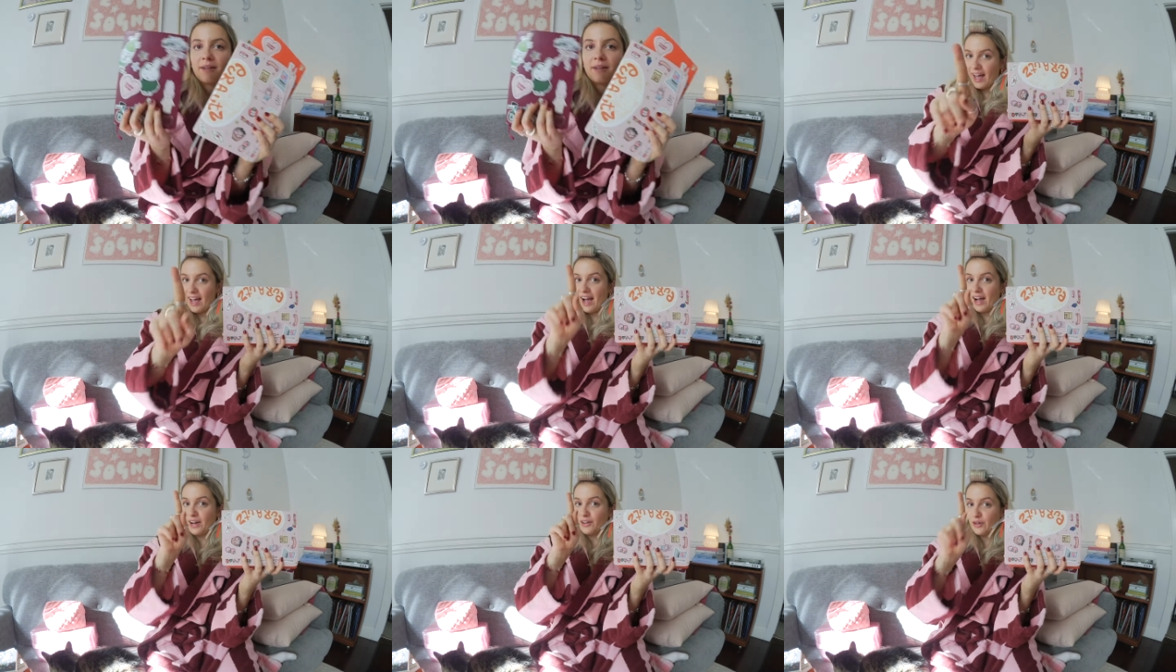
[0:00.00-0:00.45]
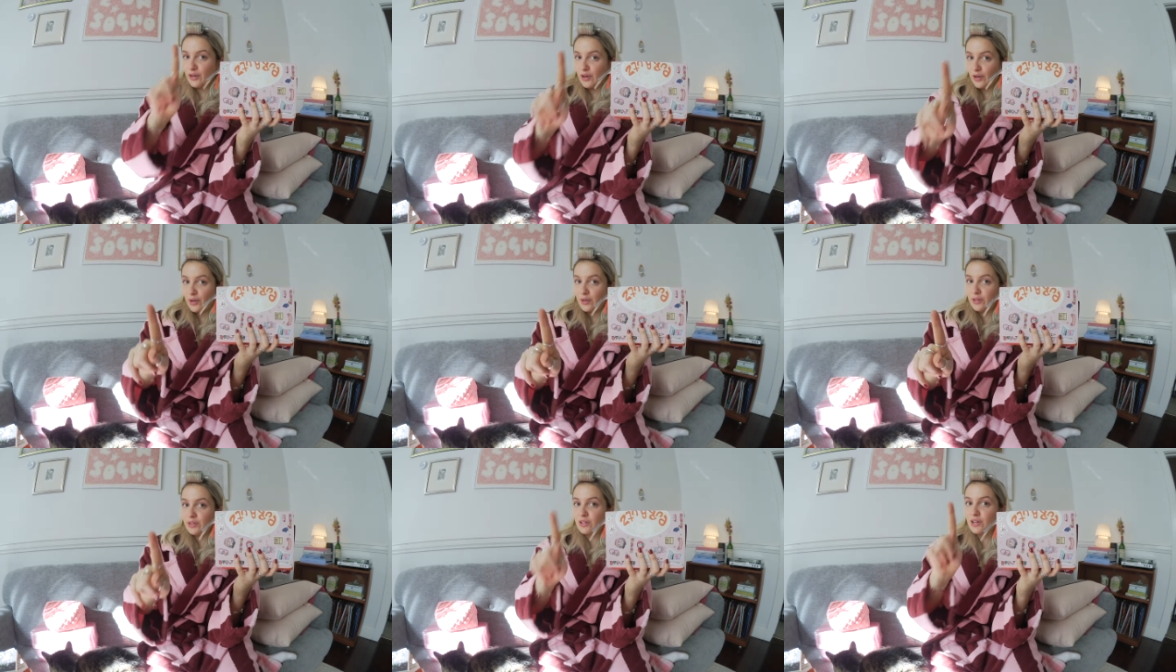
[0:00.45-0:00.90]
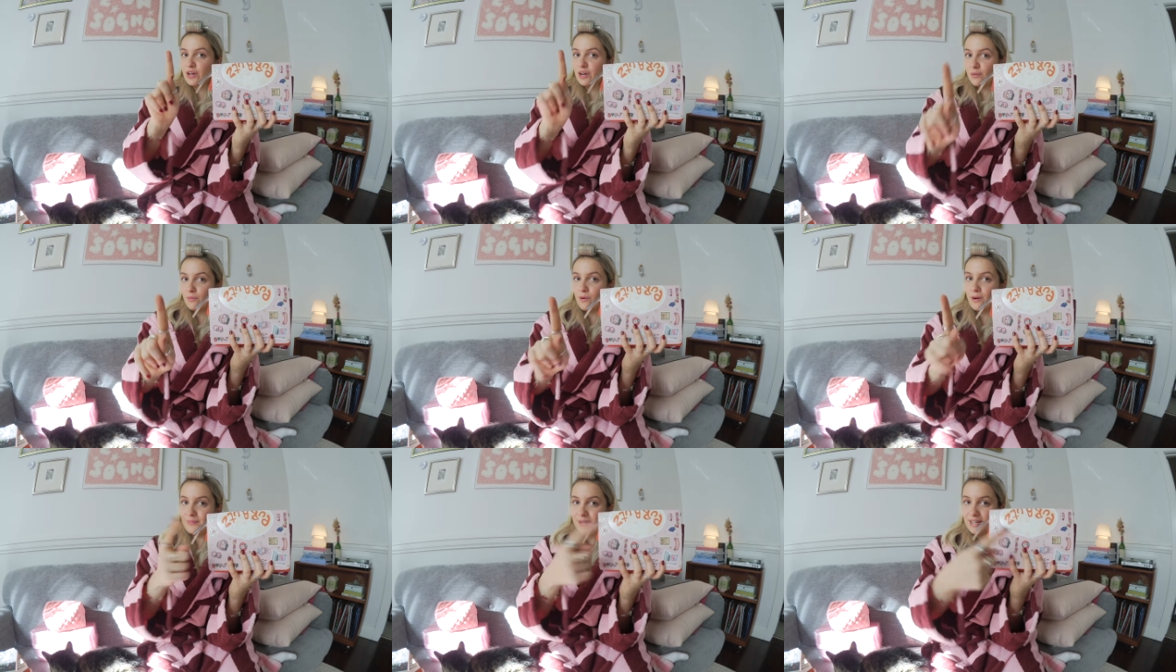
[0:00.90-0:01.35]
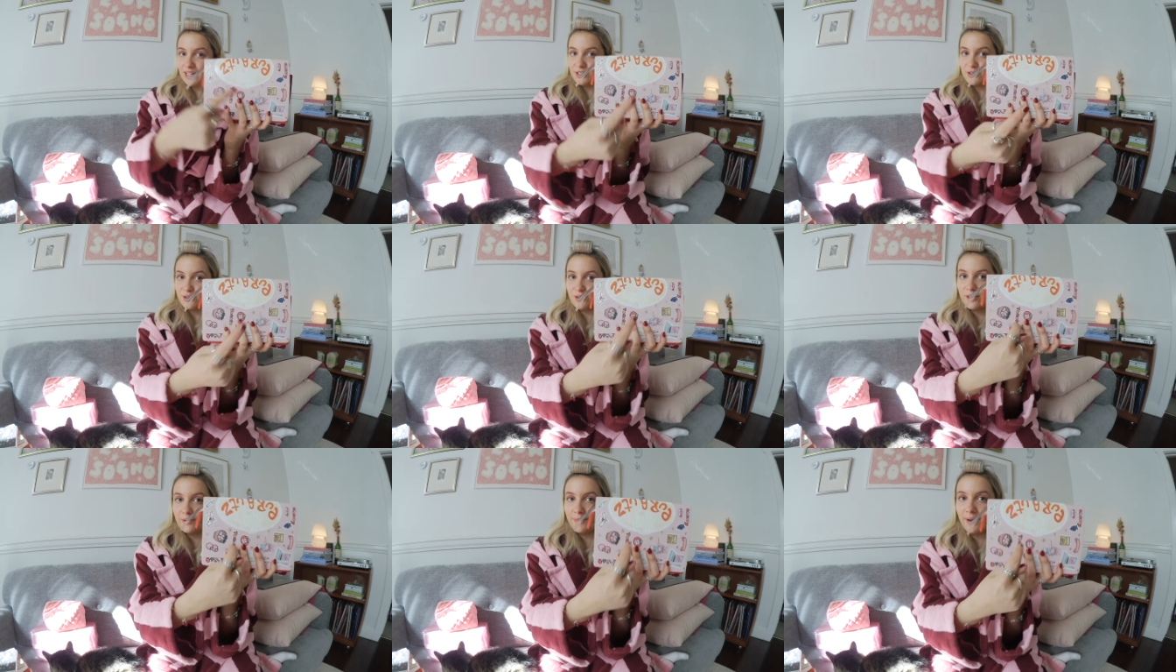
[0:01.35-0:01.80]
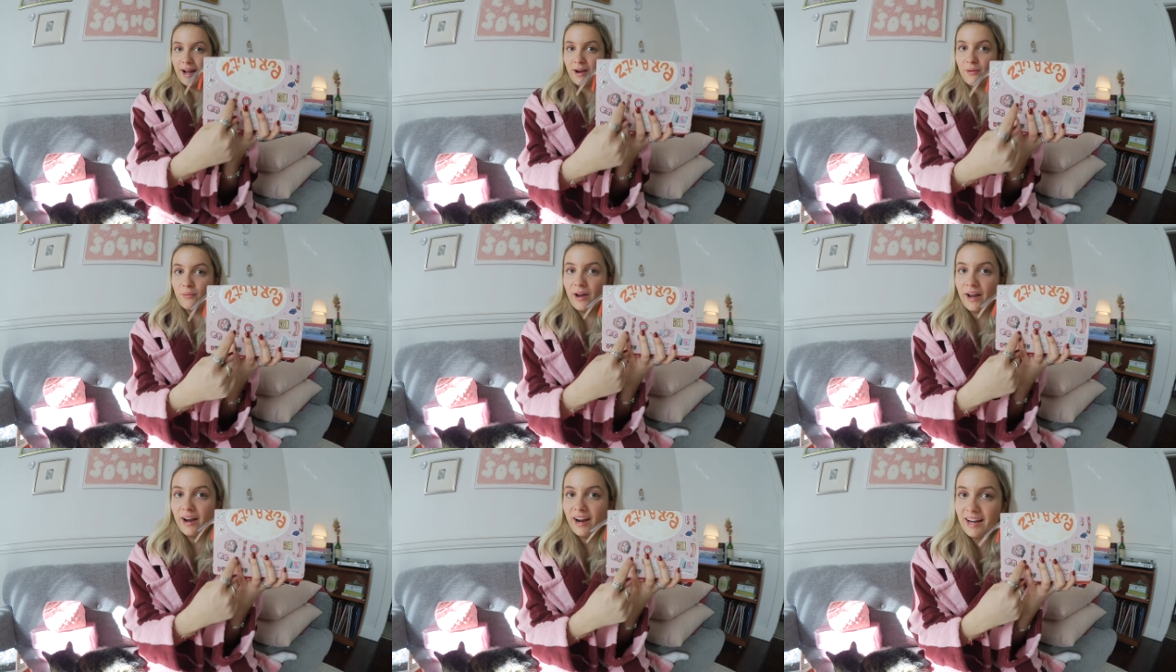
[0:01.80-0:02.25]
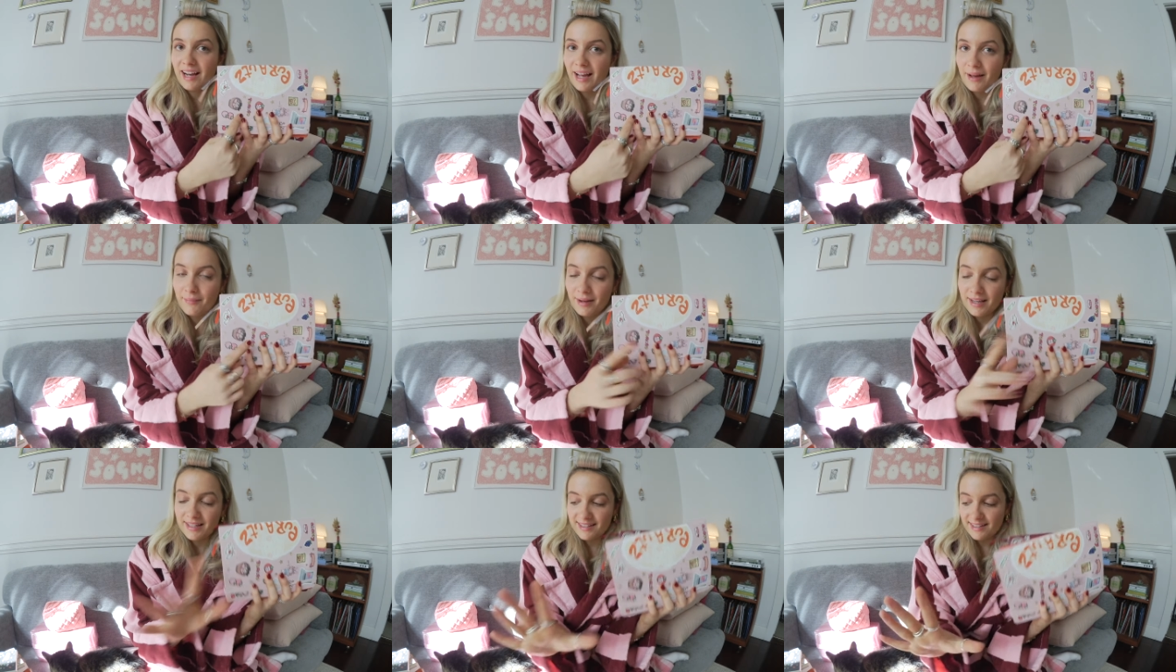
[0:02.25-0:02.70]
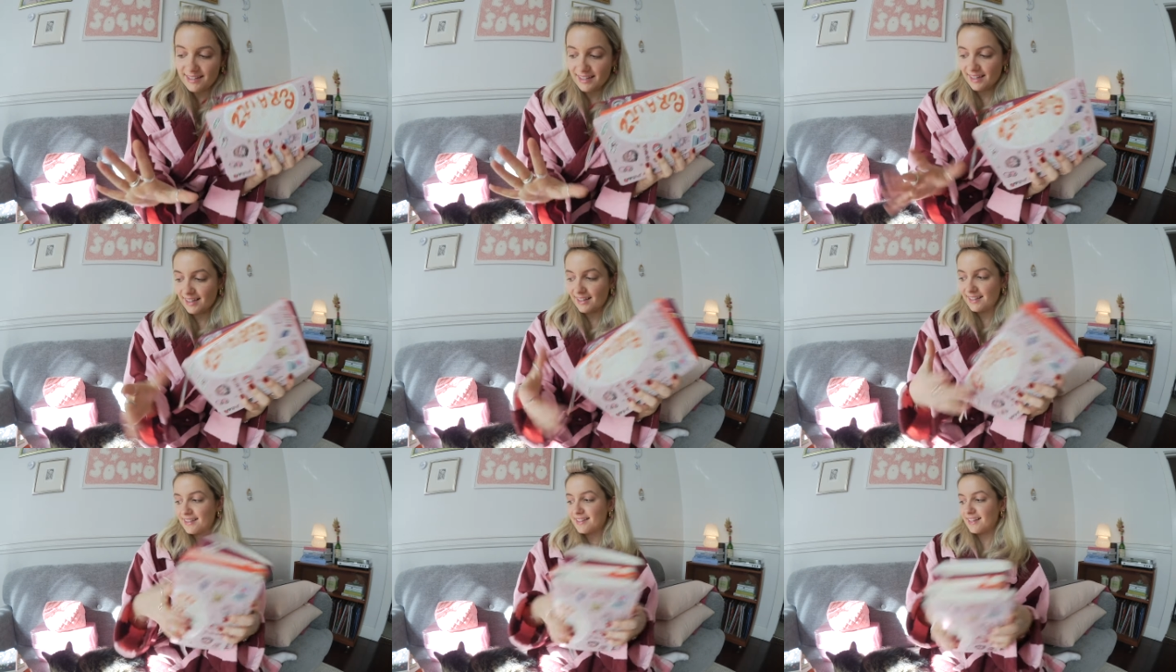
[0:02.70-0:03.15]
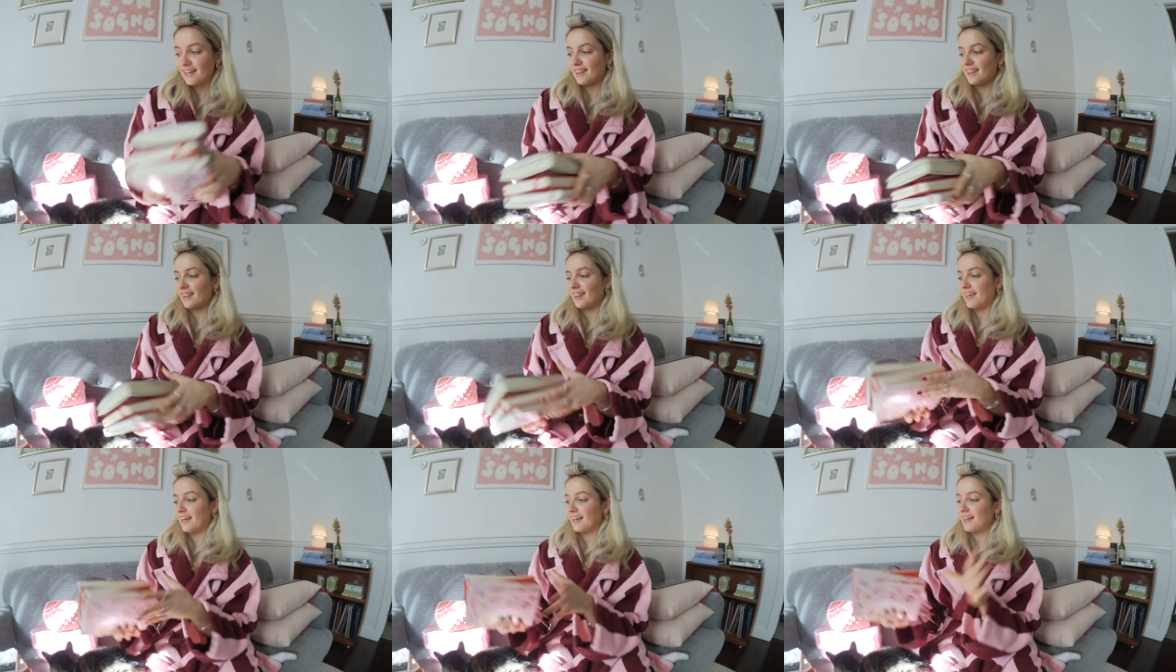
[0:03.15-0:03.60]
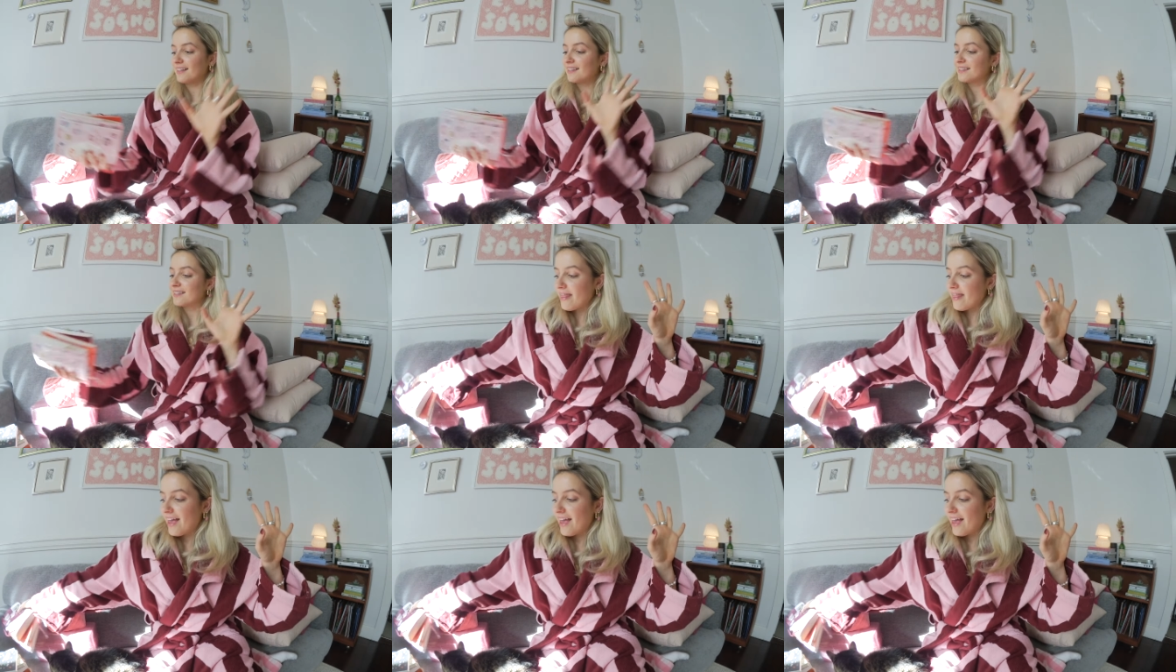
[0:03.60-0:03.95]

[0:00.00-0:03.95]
Okay, I know you're gonna want me to talk about where I get my stickers and things.